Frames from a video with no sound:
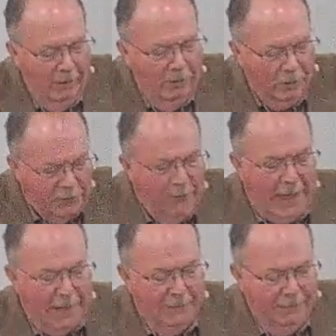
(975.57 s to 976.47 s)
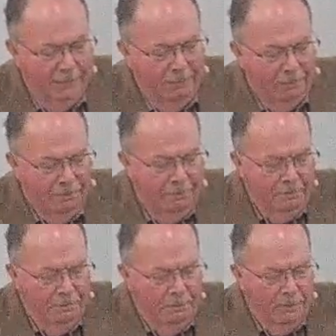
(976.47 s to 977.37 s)
Verse 5.
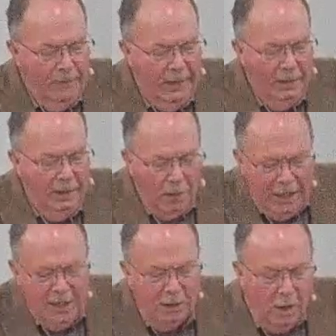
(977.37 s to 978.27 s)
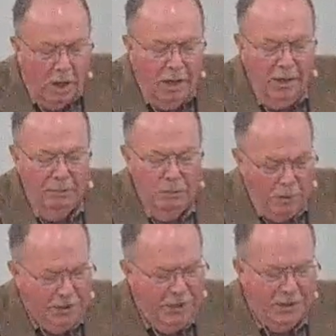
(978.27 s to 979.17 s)
Now, in the law,
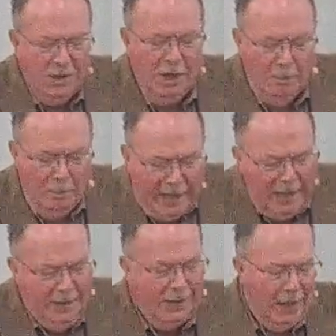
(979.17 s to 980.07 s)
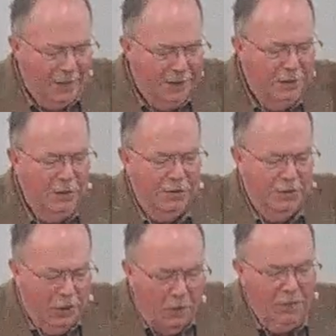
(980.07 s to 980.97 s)
Moses commanded us to
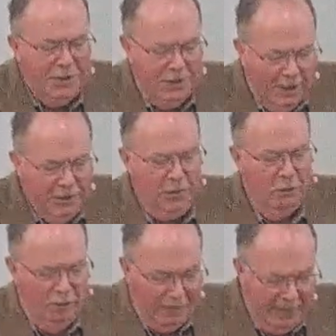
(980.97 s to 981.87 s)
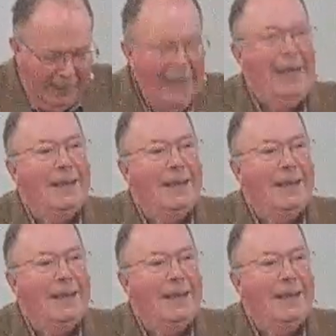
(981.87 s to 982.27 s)
stone such women.